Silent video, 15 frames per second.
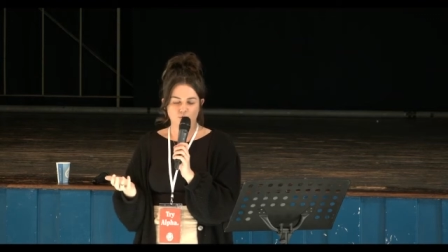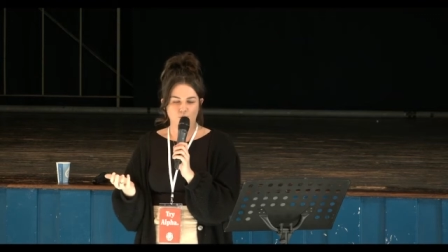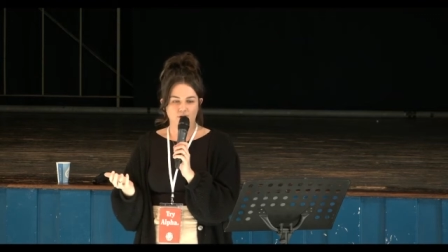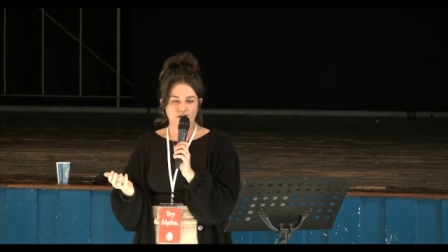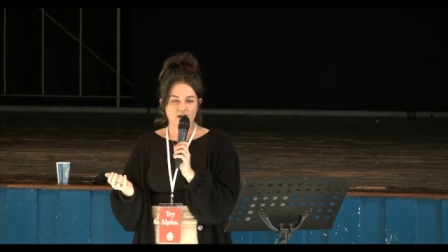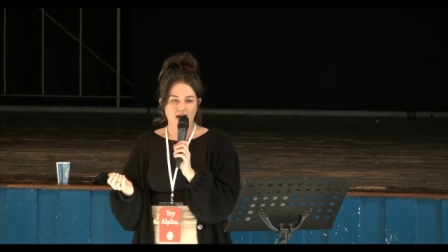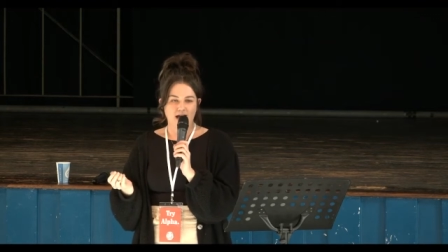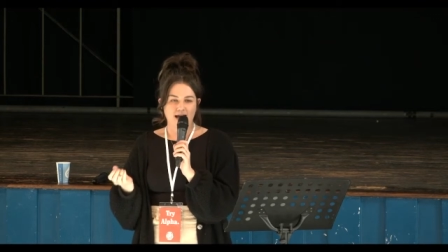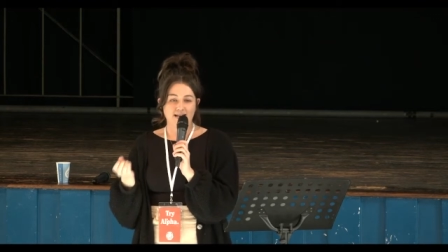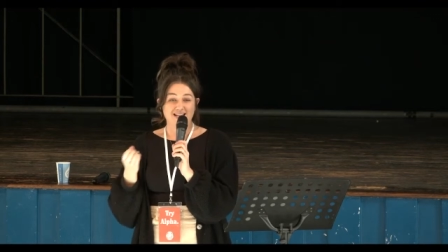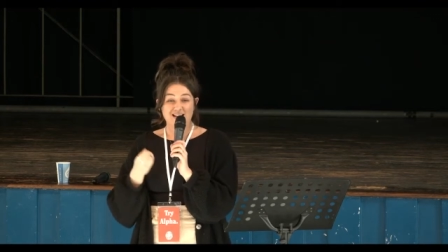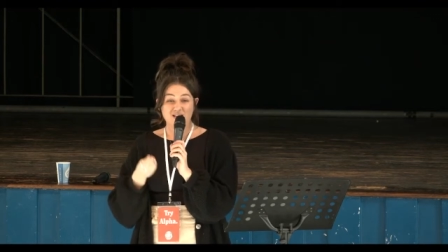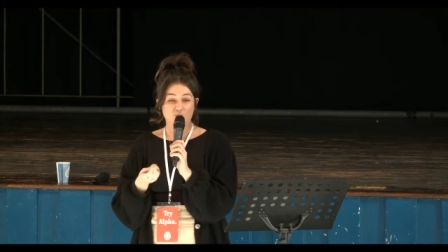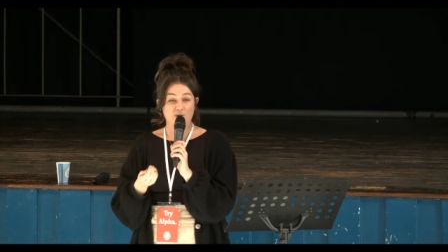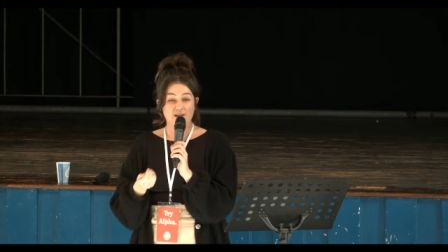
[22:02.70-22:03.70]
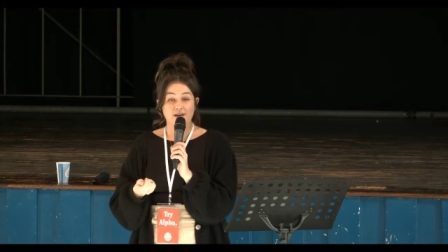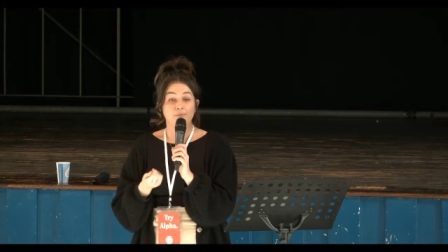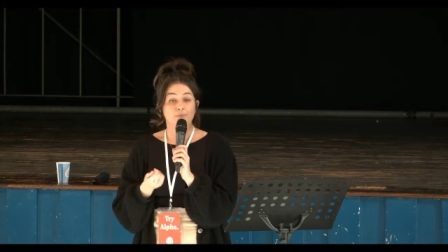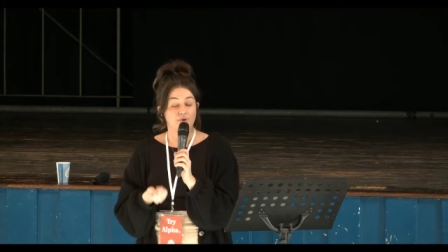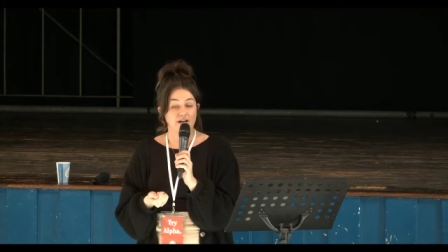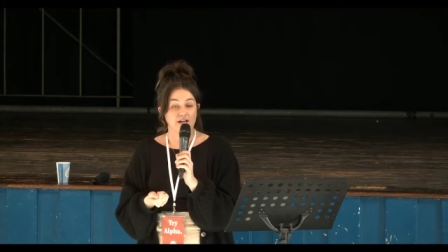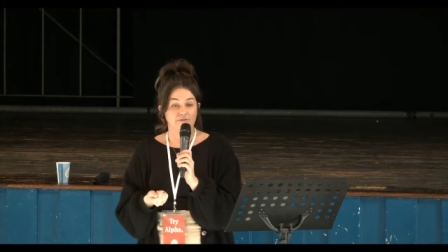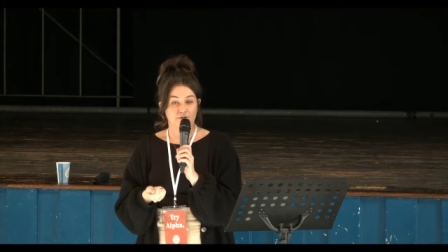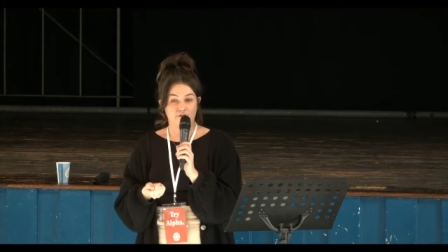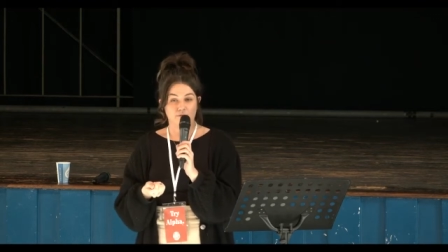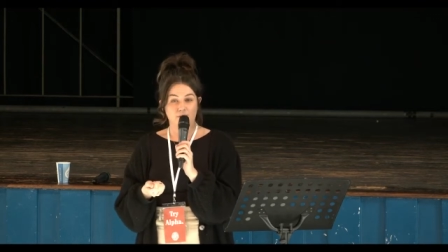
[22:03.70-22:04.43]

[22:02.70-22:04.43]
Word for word: And, and yes, we can pray for other